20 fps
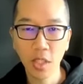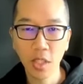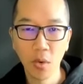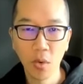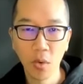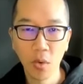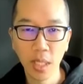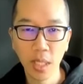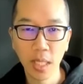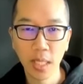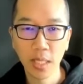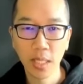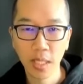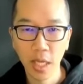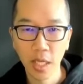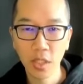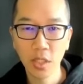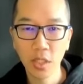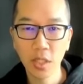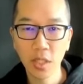and
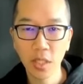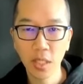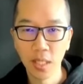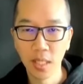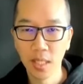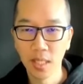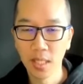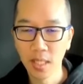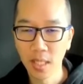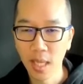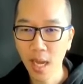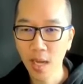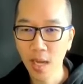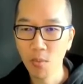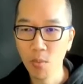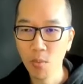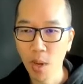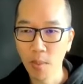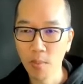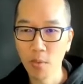organization to
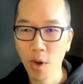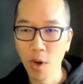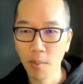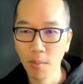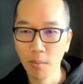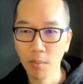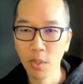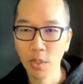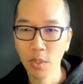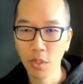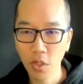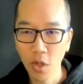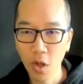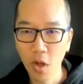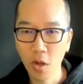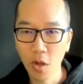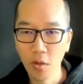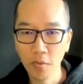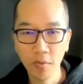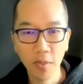decide what problem to
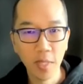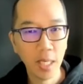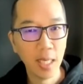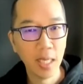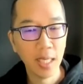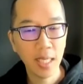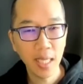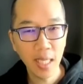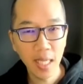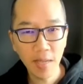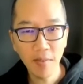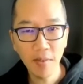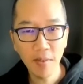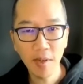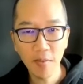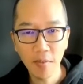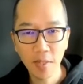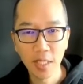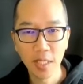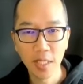solve even
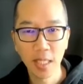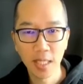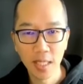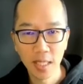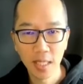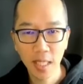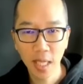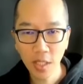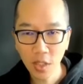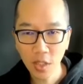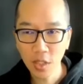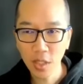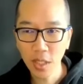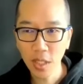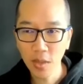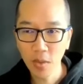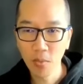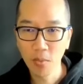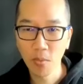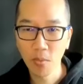if it's
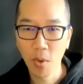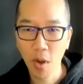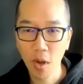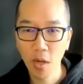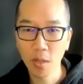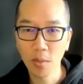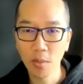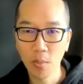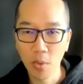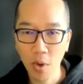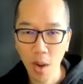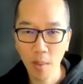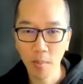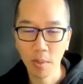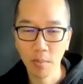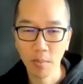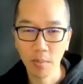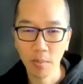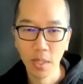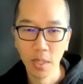essentially the wrong
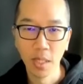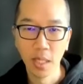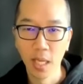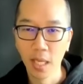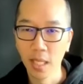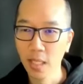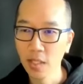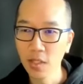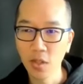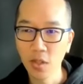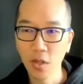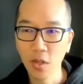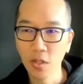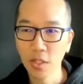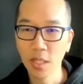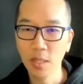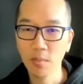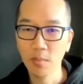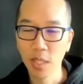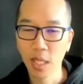problem. And this all
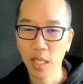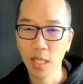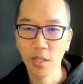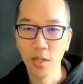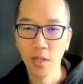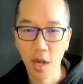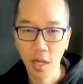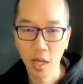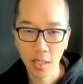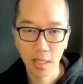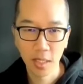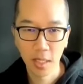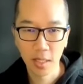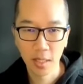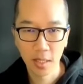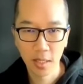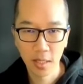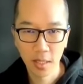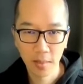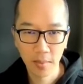seems like
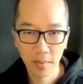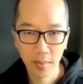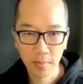nonsense.